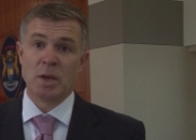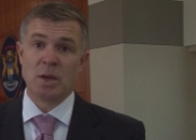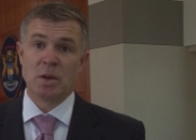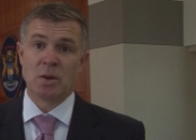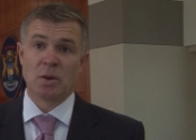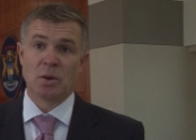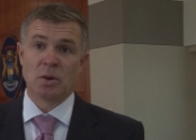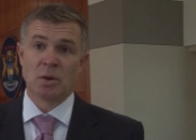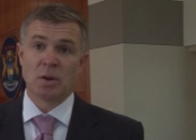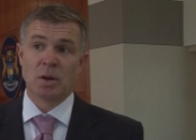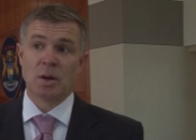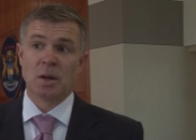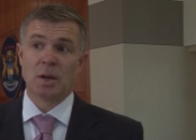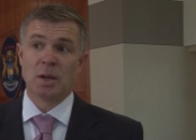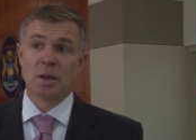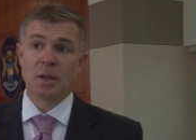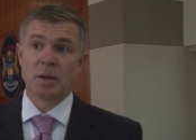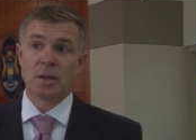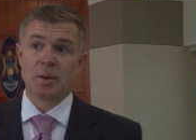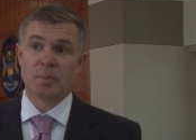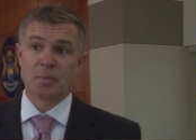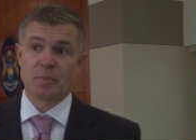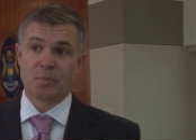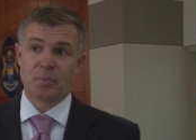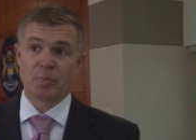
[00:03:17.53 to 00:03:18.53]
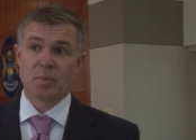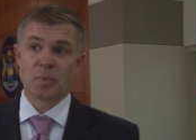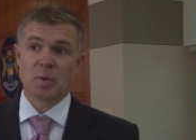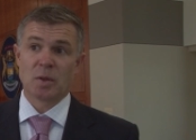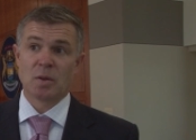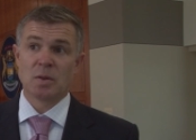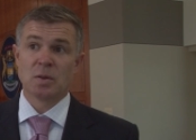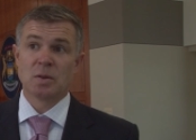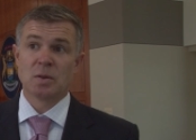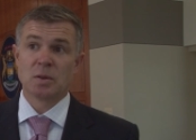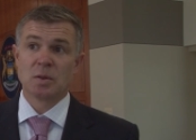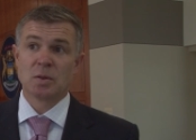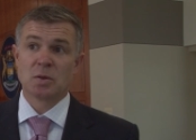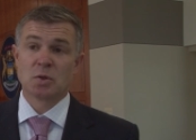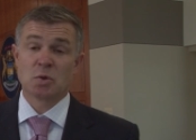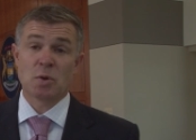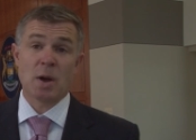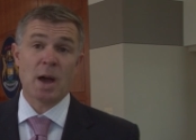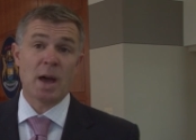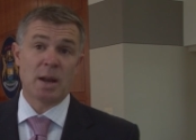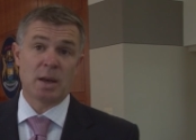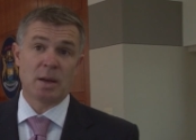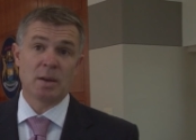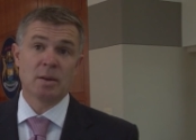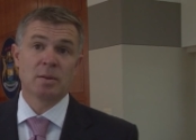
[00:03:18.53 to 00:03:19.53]
we could
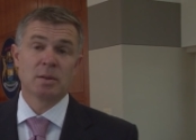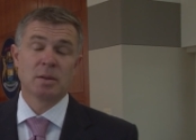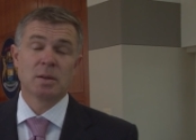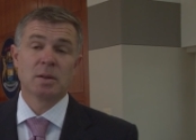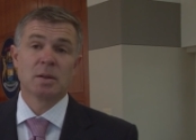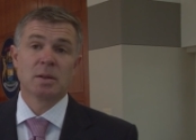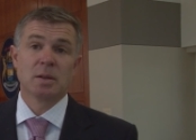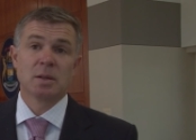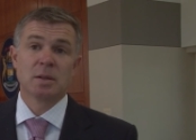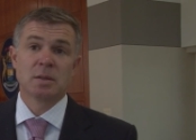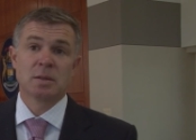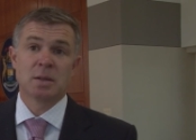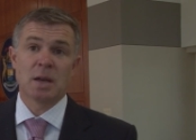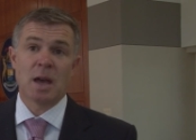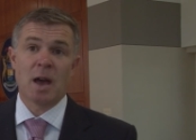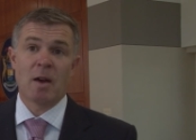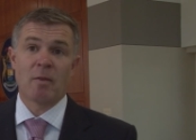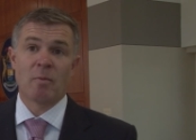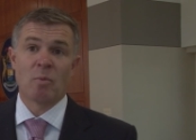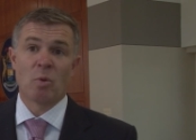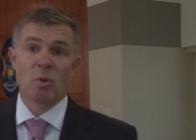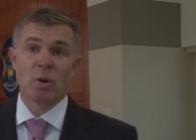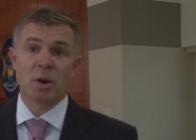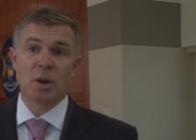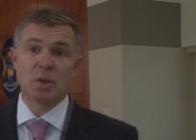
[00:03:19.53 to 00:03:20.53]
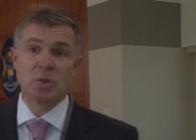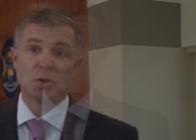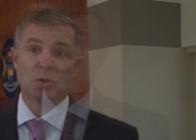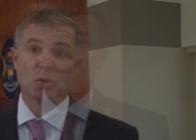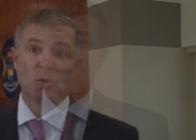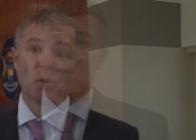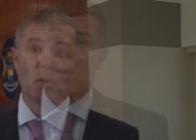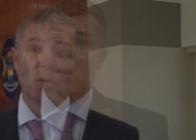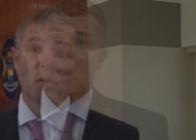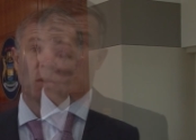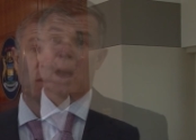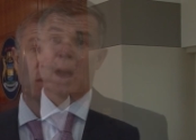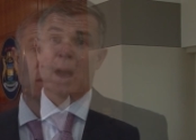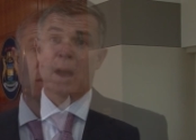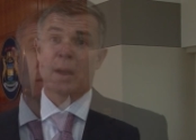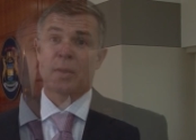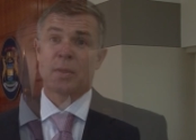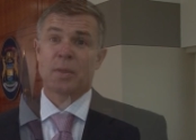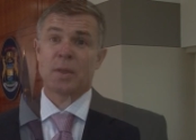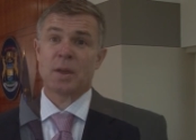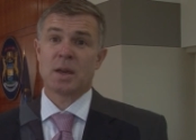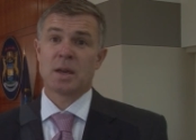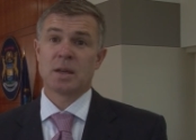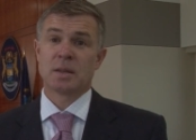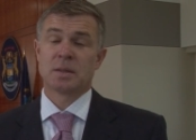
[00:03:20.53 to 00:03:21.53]
try to, to have more control.
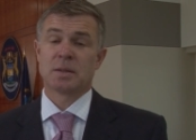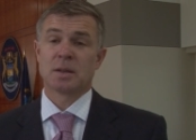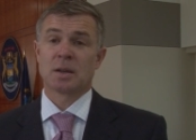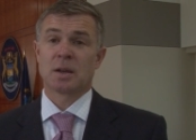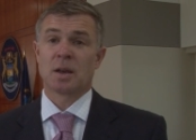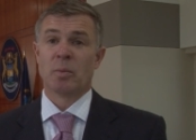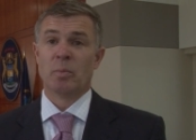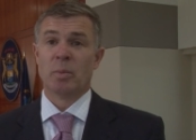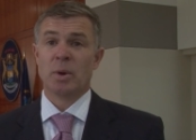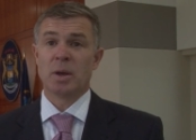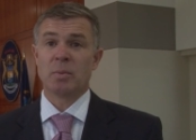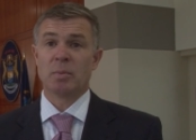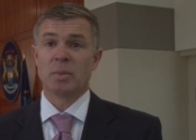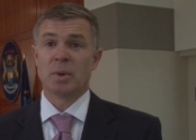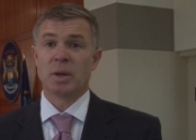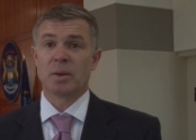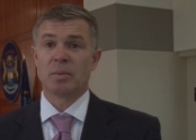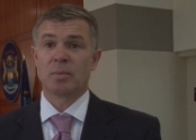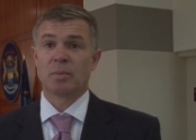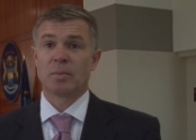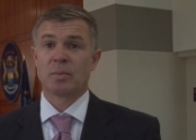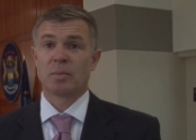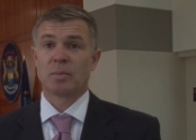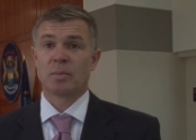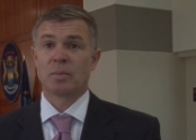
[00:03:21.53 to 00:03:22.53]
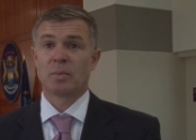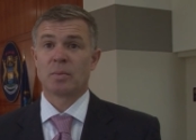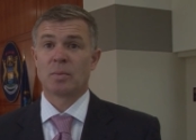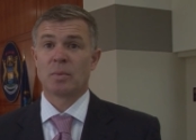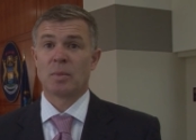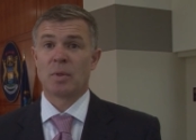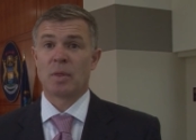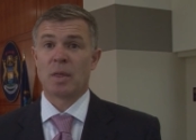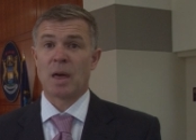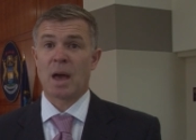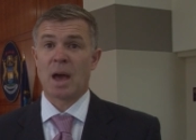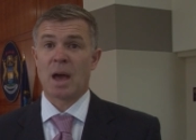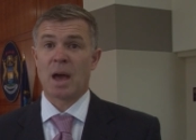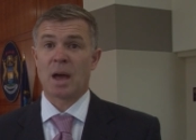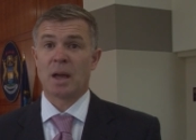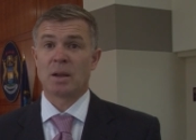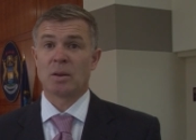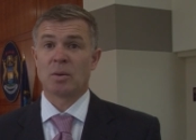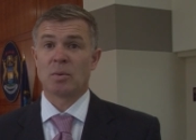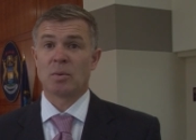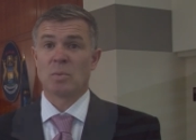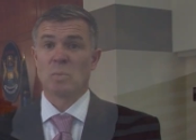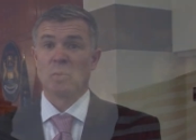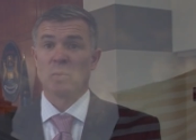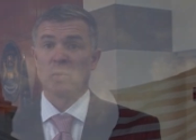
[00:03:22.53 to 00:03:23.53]
I think it's a commitment
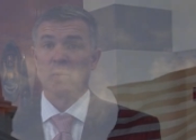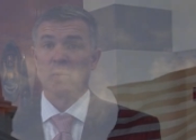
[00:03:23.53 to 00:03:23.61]
that